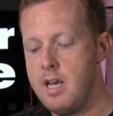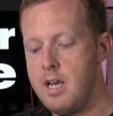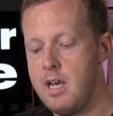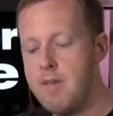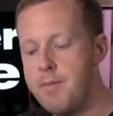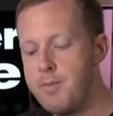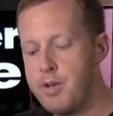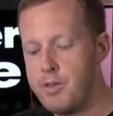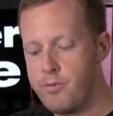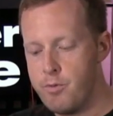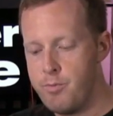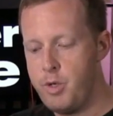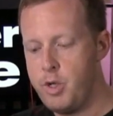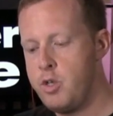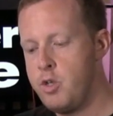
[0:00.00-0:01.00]
memory
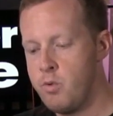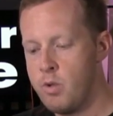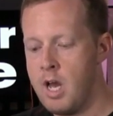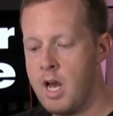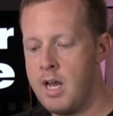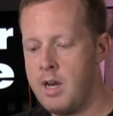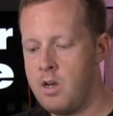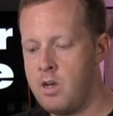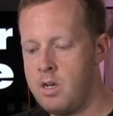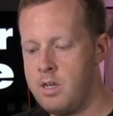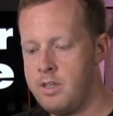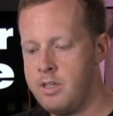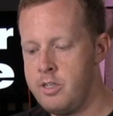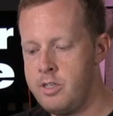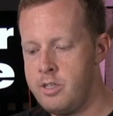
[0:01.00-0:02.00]
throughput you got
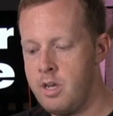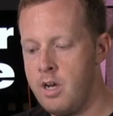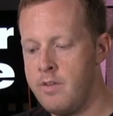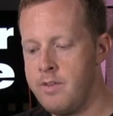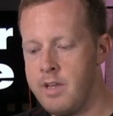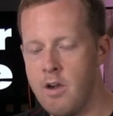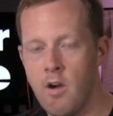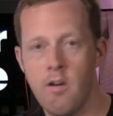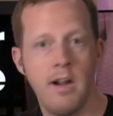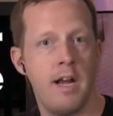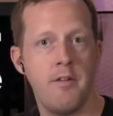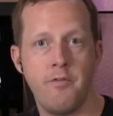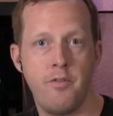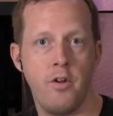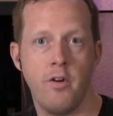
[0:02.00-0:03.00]
on the on the R
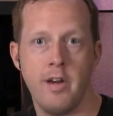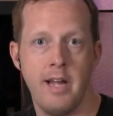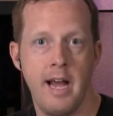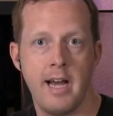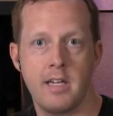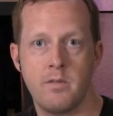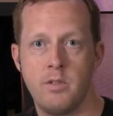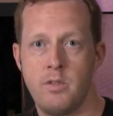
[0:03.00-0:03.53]
nine Fury X,